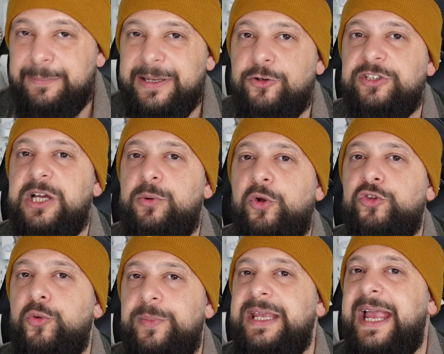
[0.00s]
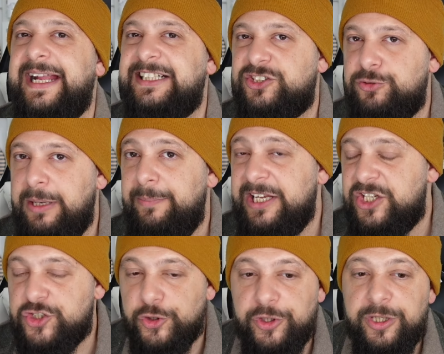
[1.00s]
because they want to be extremely
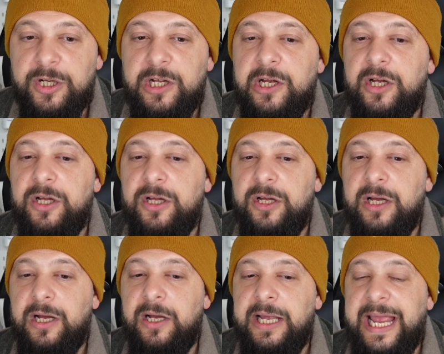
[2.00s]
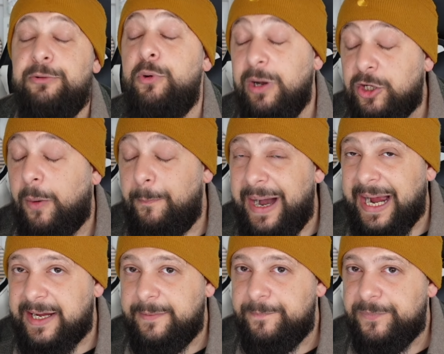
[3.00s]
sure. And we will come back